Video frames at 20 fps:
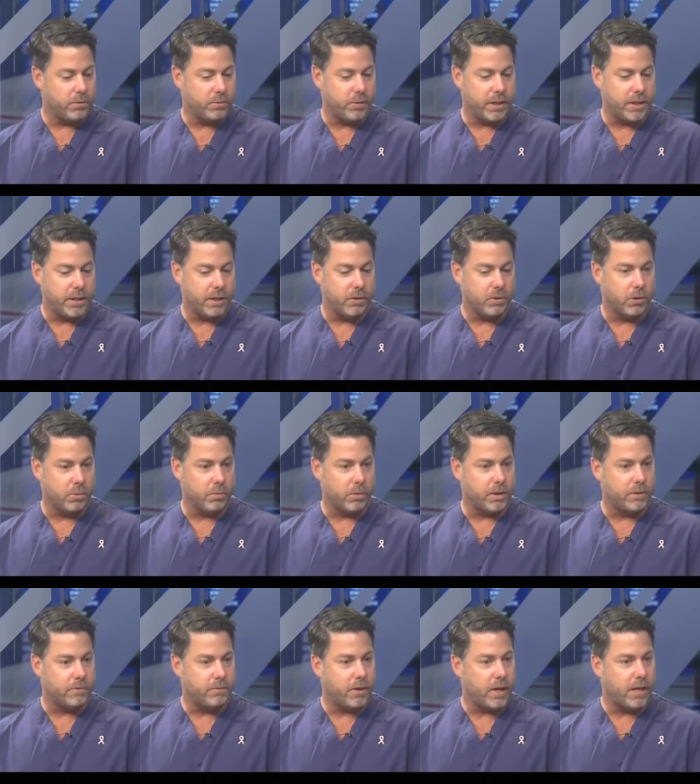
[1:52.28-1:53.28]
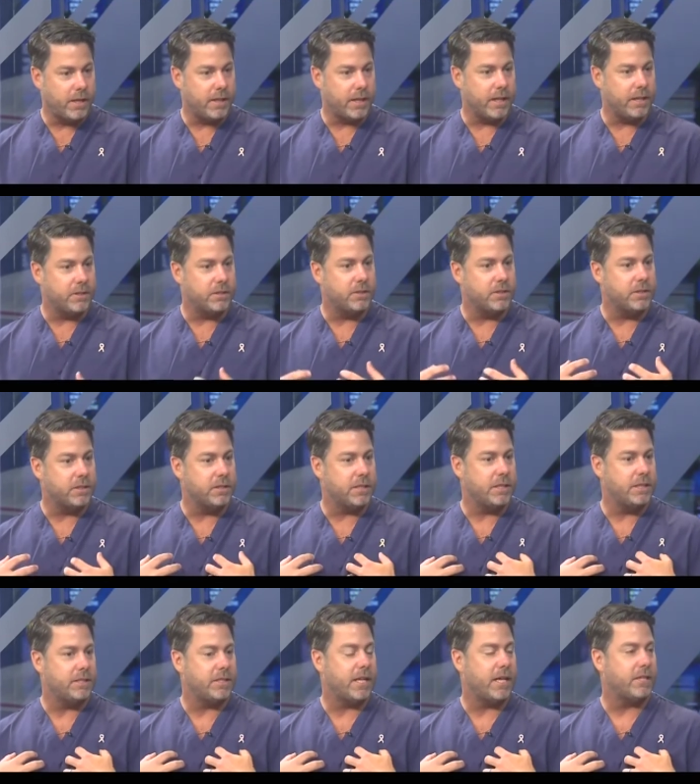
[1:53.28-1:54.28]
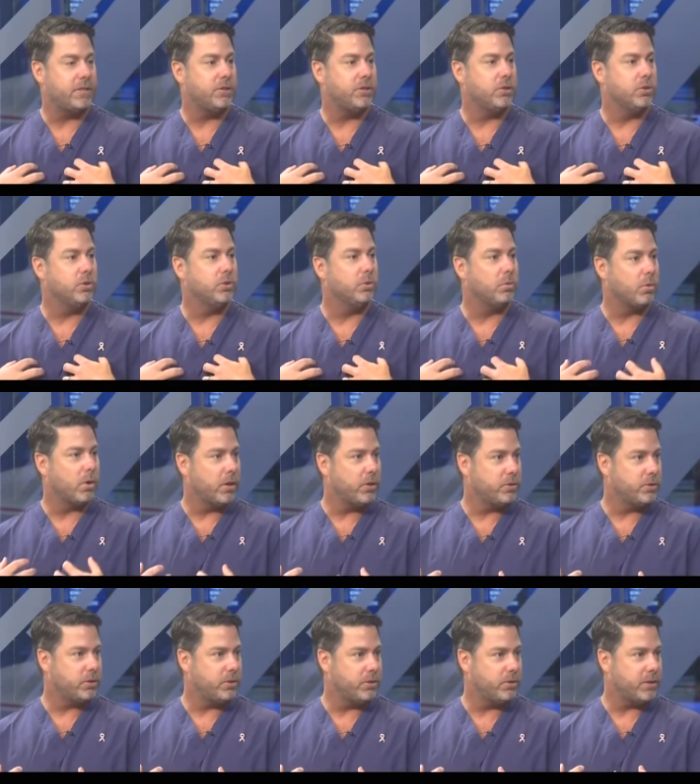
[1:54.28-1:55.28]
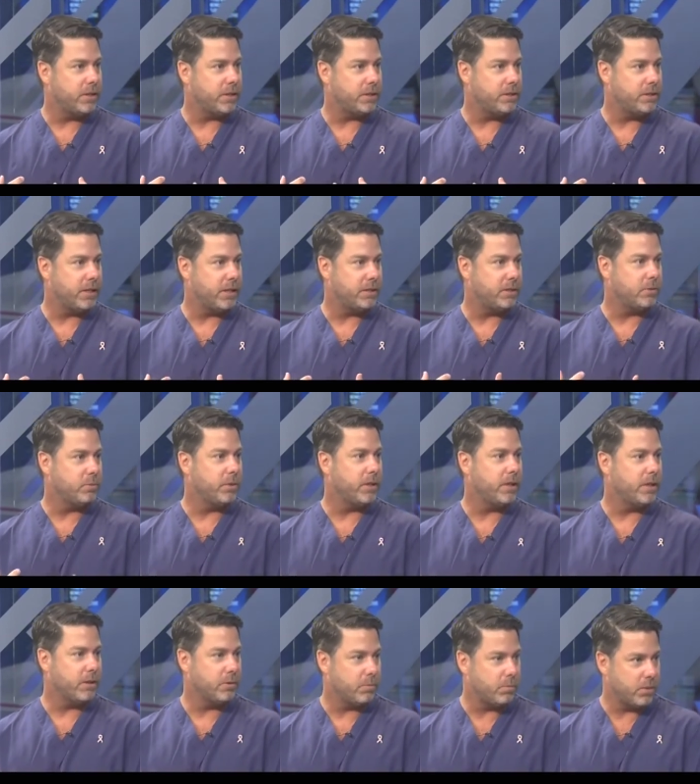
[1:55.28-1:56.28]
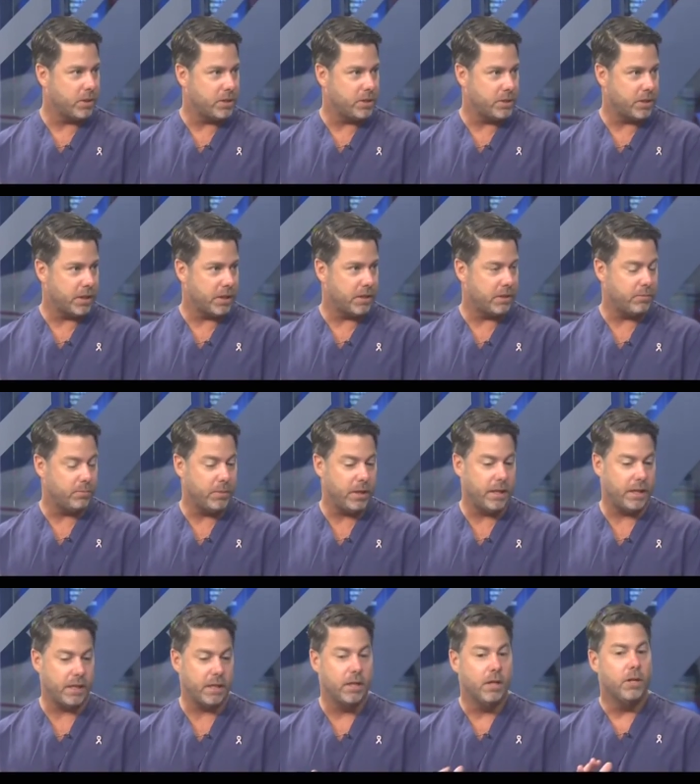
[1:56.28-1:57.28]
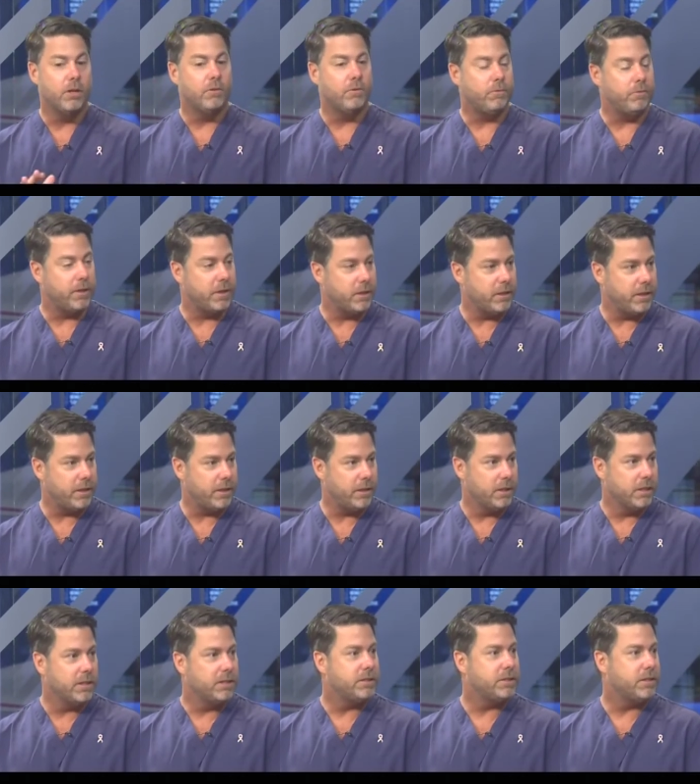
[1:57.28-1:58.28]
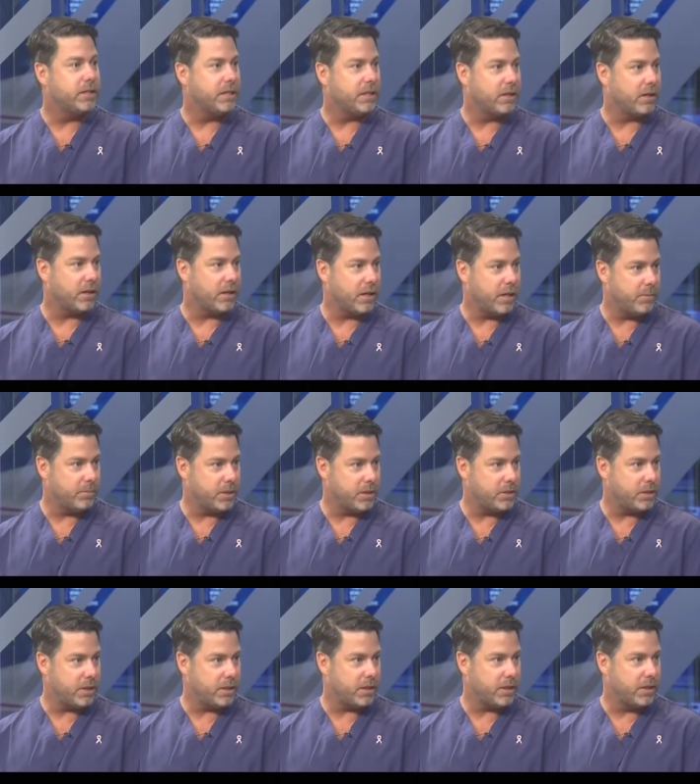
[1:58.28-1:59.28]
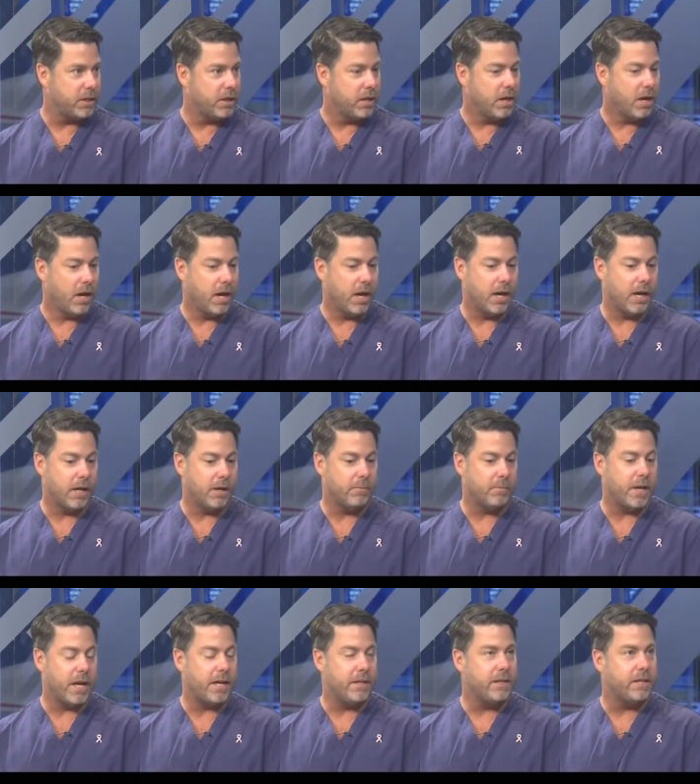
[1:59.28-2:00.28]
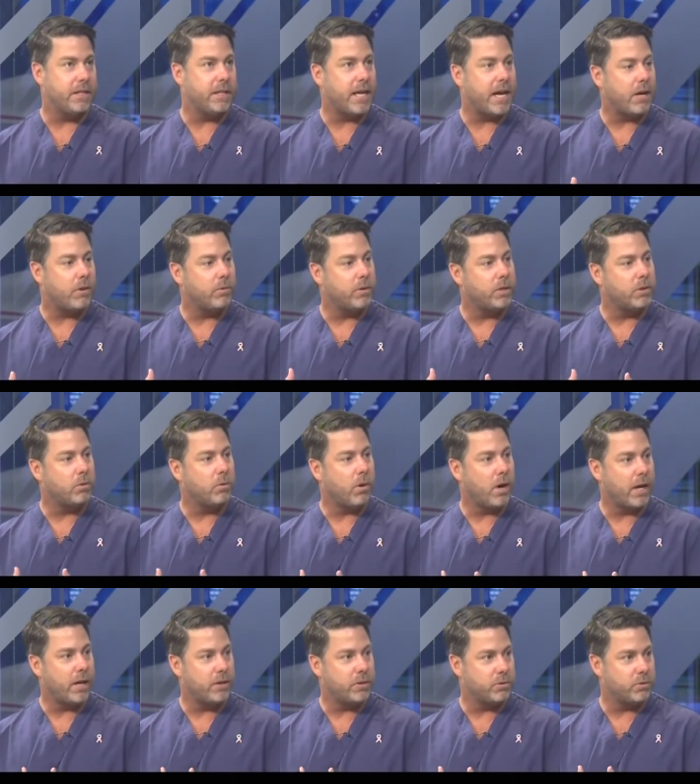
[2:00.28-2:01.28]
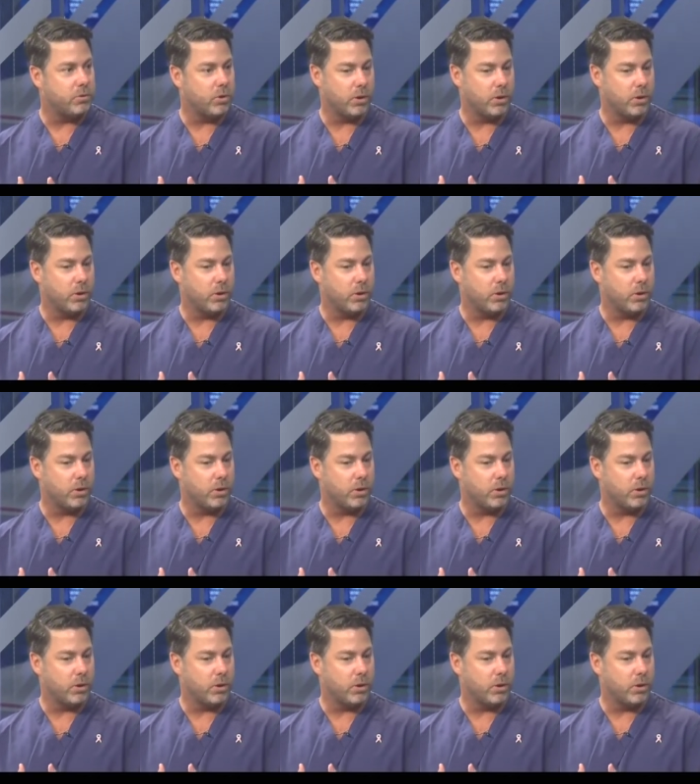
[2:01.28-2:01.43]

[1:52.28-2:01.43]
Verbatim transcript: that we can normally find that is the disease has to grow to an extent that we can appreciate it, meaning okay feel it, see it on imaging, um, and then that requires